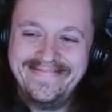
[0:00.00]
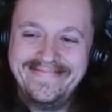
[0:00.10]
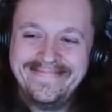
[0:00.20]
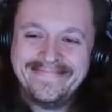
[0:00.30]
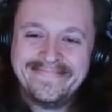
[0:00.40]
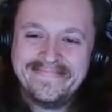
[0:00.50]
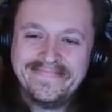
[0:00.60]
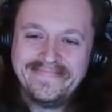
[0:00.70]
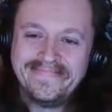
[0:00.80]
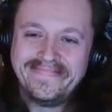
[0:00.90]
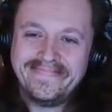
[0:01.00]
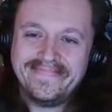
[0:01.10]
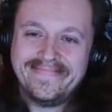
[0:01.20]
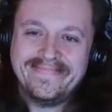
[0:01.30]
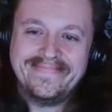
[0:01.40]

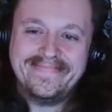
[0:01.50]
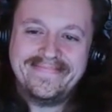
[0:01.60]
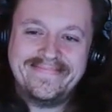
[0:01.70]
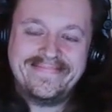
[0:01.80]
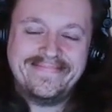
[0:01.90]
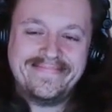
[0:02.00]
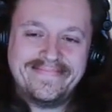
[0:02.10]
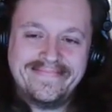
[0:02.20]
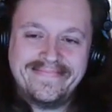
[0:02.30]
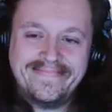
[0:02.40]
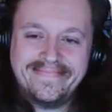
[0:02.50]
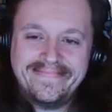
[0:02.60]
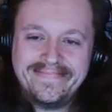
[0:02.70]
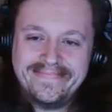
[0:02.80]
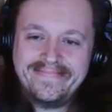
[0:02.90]

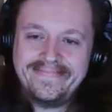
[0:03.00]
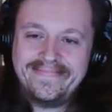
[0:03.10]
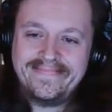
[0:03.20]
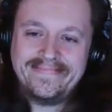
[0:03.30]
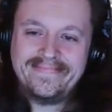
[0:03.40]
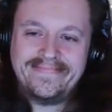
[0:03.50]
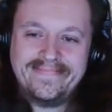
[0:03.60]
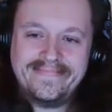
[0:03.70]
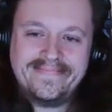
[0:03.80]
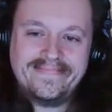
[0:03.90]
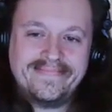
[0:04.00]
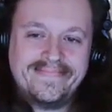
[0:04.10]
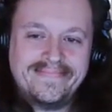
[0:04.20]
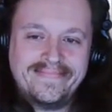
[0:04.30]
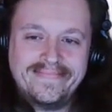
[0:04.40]

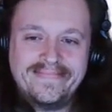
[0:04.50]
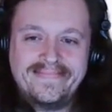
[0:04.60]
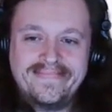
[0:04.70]
(silent)